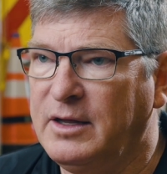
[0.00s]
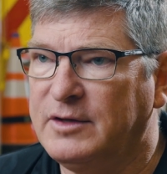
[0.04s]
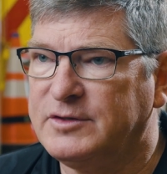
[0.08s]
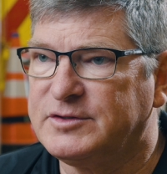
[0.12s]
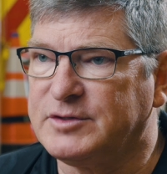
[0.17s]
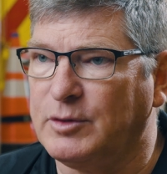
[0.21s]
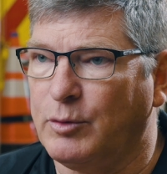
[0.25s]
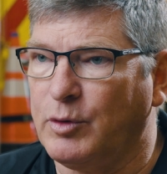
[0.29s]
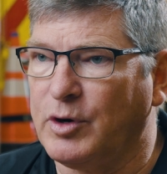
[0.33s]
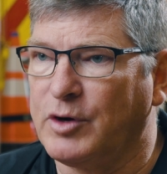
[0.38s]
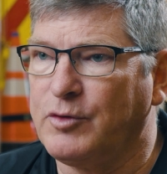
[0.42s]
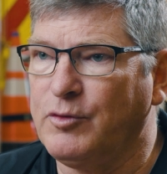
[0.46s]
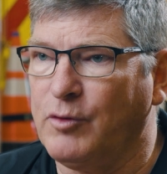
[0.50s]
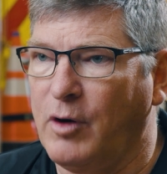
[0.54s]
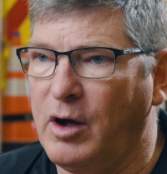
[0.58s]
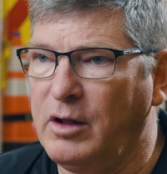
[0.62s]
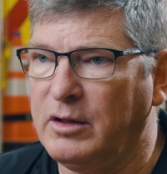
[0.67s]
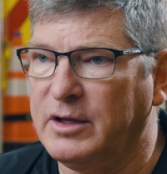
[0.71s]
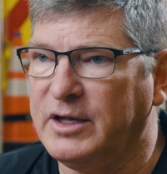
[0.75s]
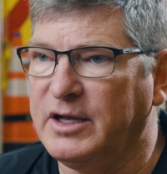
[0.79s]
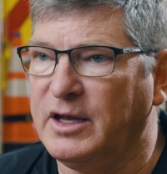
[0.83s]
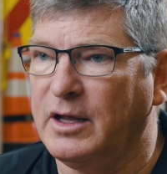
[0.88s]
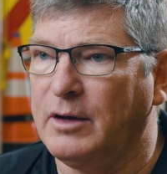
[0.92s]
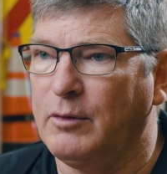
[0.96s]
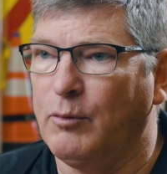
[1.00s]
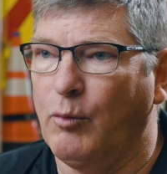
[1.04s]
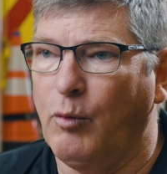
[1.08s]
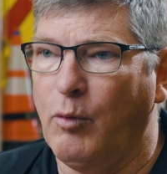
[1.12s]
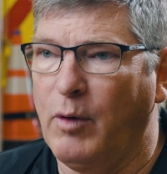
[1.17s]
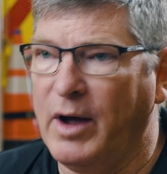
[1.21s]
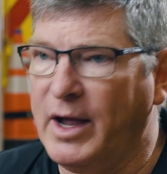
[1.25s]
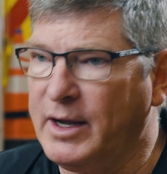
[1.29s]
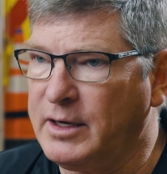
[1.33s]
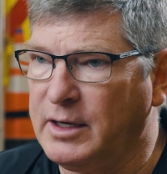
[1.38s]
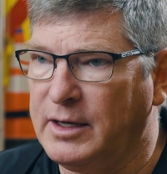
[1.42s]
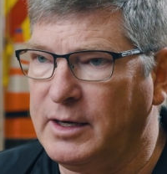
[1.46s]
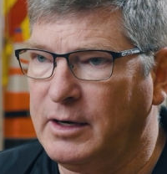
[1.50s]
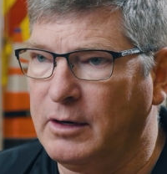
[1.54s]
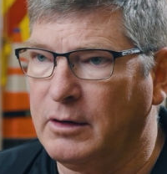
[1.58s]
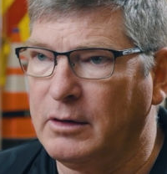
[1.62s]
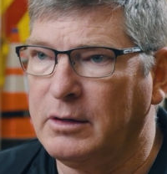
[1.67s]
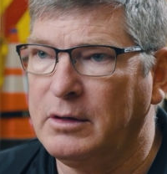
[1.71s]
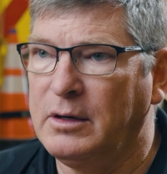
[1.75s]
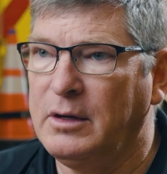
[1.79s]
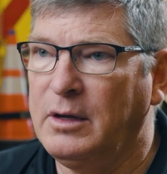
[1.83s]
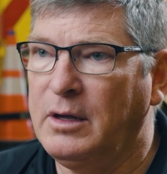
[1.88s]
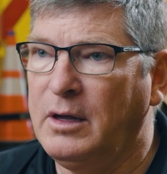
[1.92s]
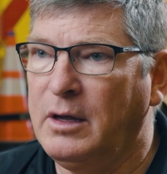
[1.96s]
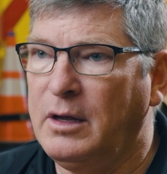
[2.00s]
So we're crawling in wet gear